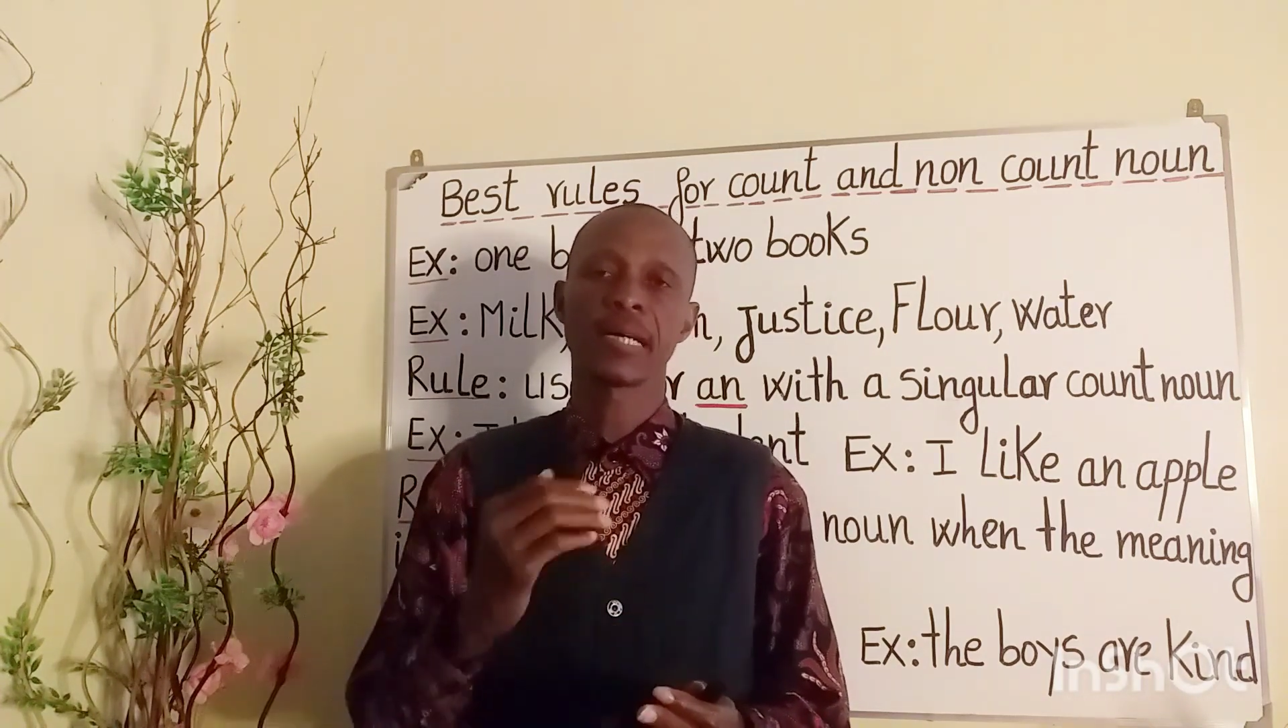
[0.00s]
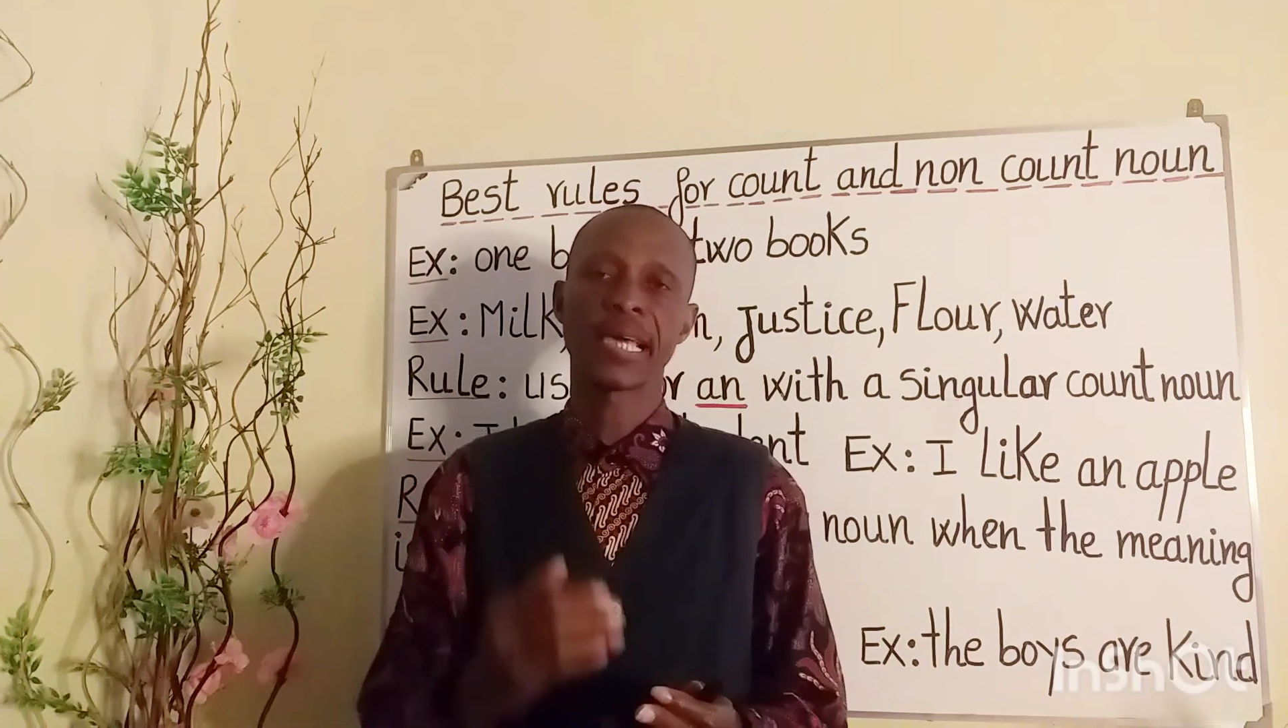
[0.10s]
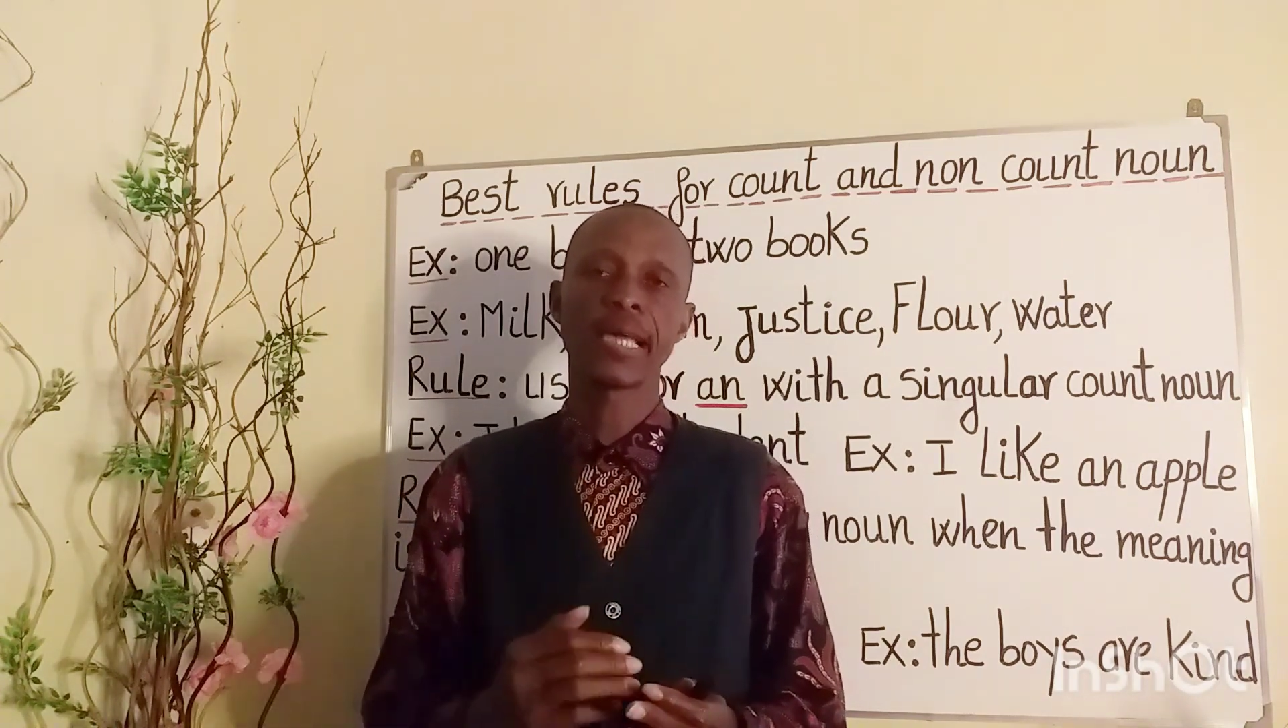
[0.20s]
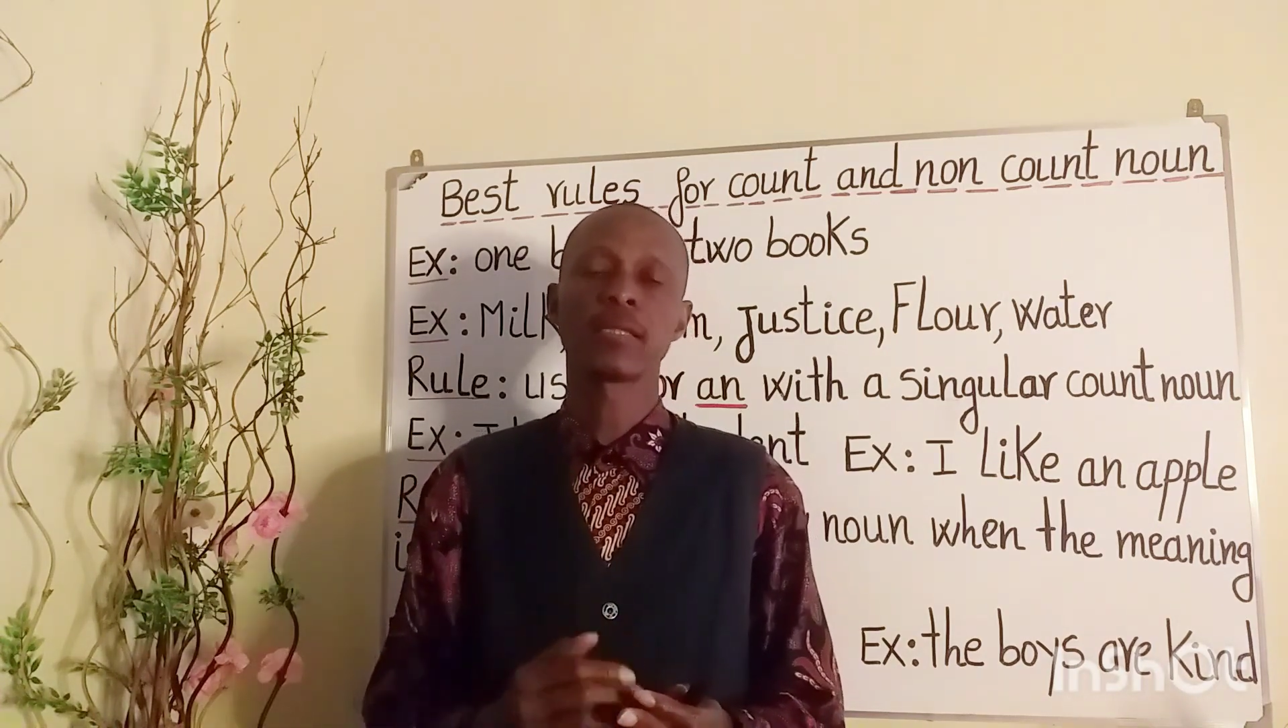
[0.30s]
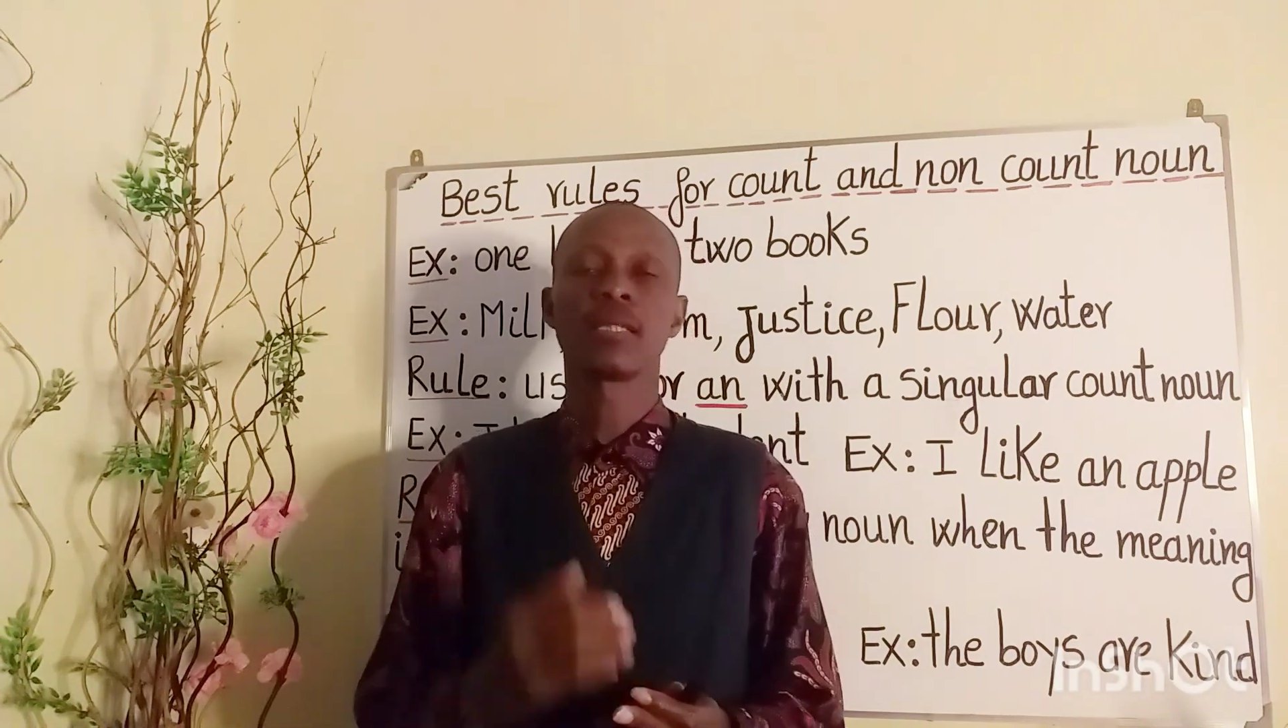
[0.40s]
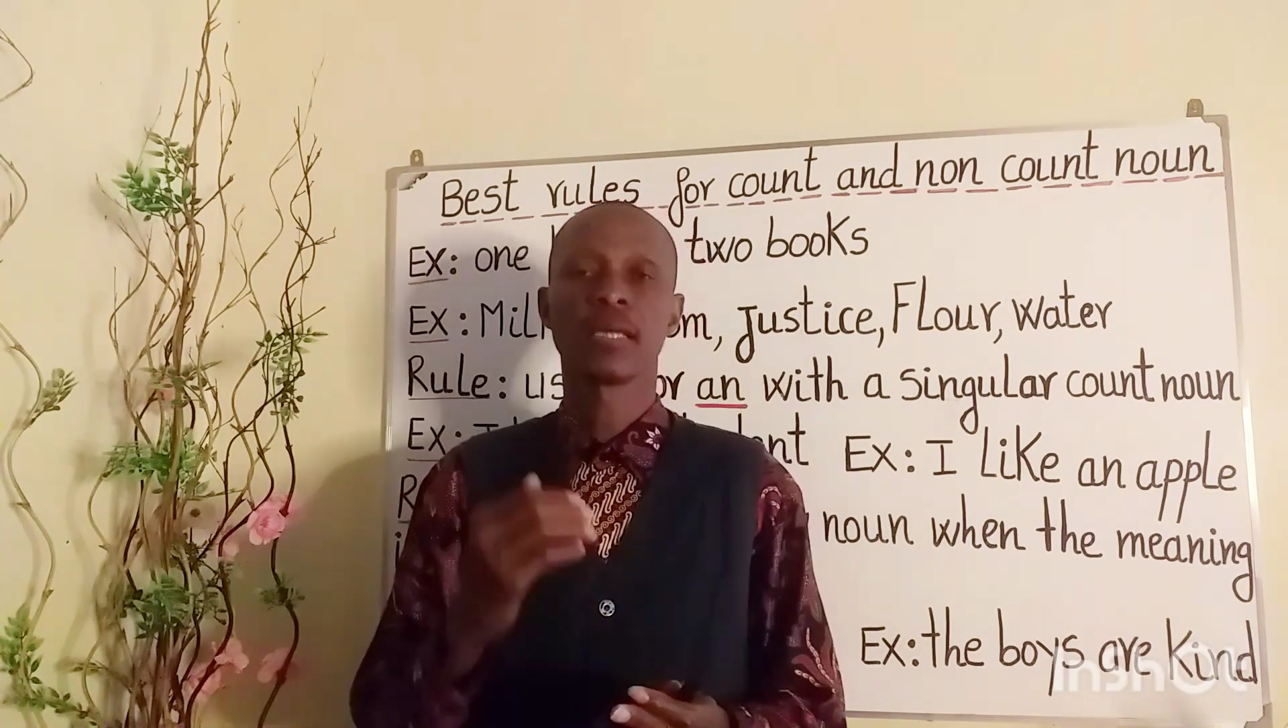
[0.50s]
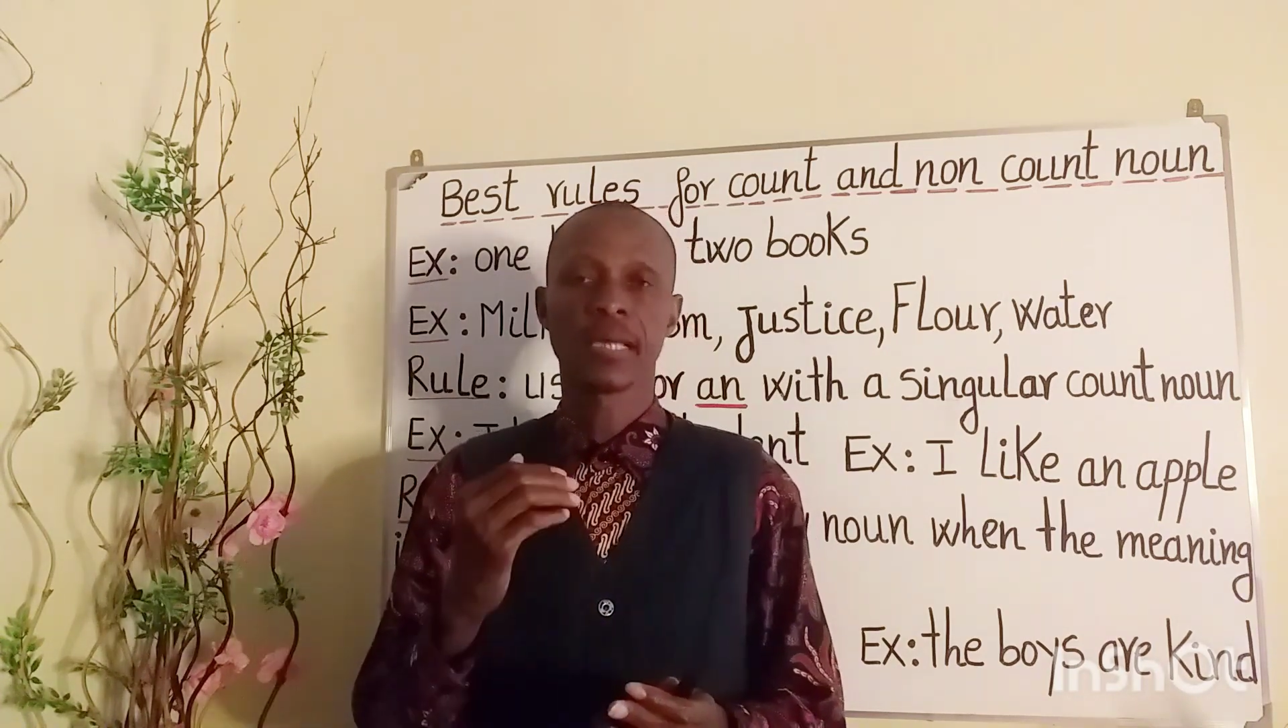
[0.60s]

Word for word: get